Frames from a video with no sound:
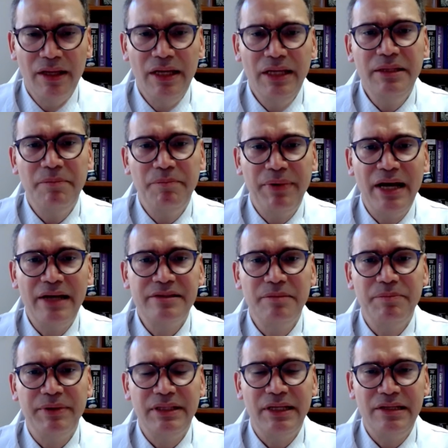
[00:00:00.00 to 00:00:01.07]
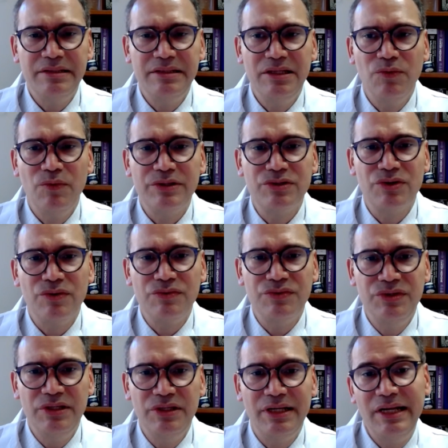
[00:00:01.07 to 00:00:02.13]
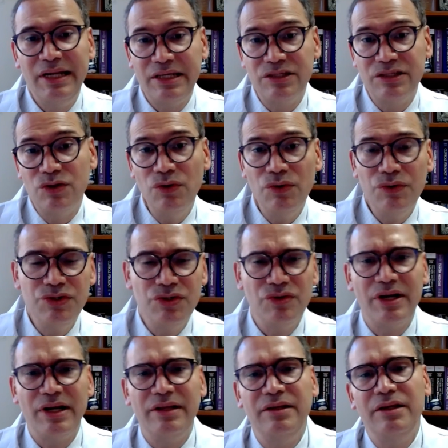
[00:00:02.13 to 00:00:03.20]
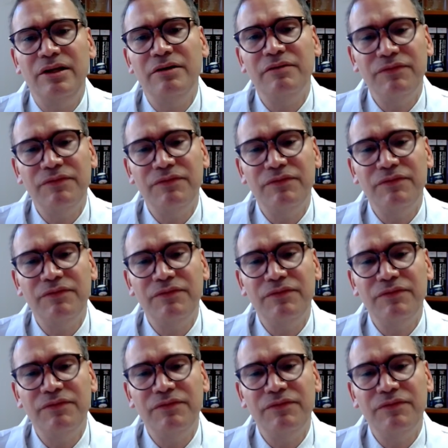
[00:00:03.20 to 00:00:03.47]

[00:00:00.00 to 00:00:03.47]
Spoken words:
In the past, hepatitis C was considered an exclusion criterion